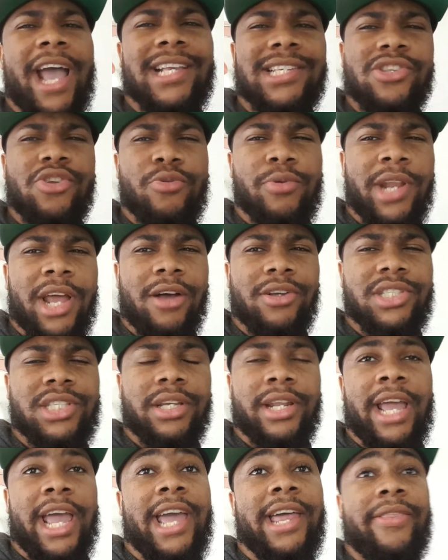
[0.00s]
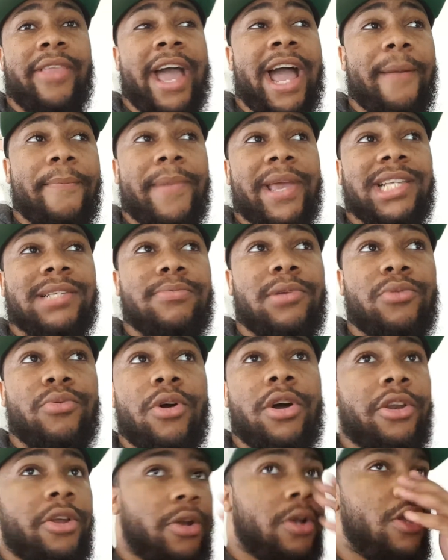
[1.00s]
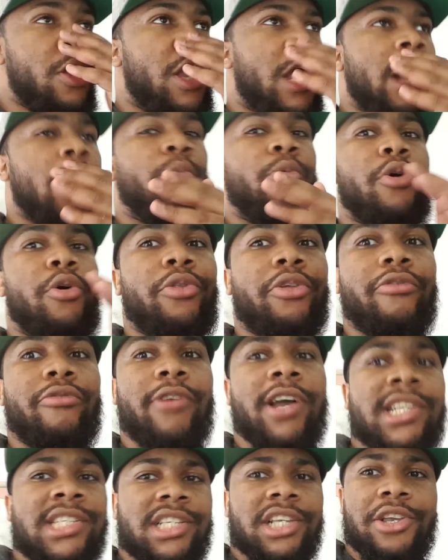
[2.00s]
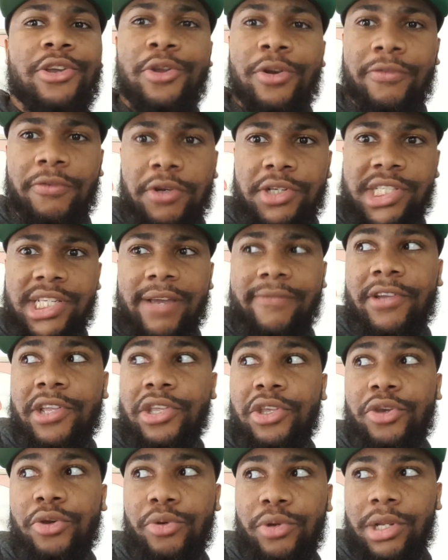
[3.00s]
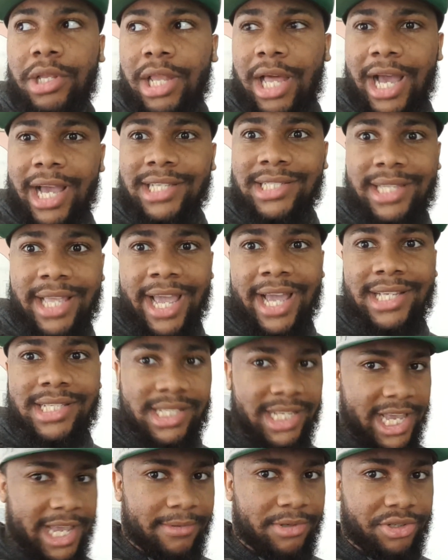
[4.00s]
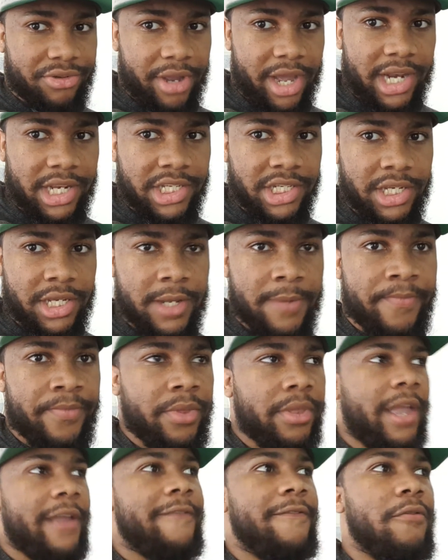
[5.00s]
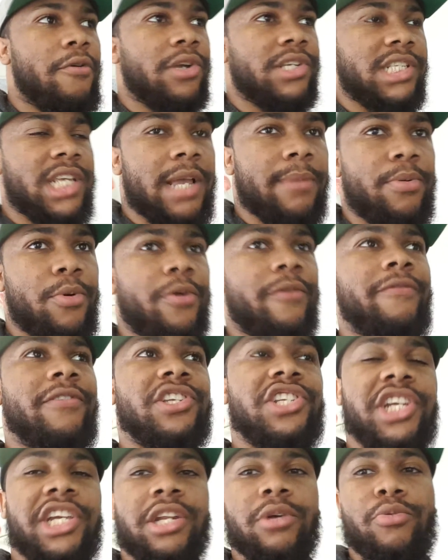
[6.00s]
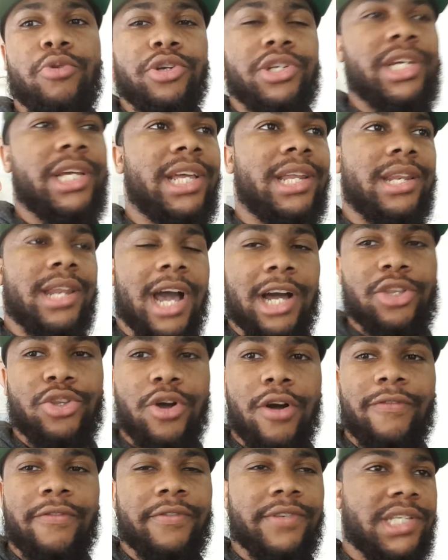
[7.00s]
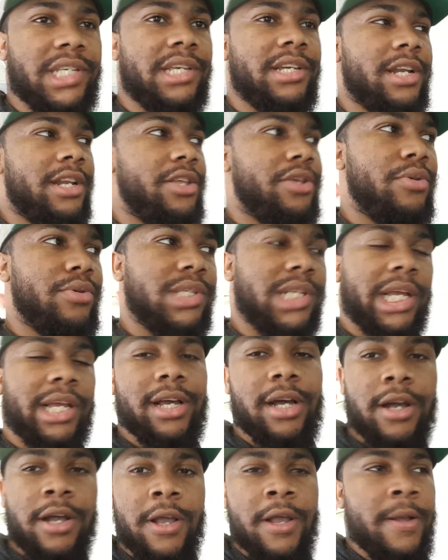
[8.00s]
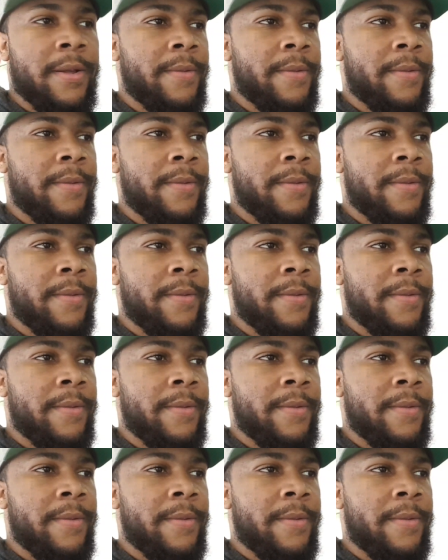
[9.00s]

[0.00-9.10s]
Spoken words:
has no one else done it? And that makes me wonder, will the rest of Universe 7 utilize that same strategy? Like, for example, if Vegeta were to get knocked off, is he going to use like a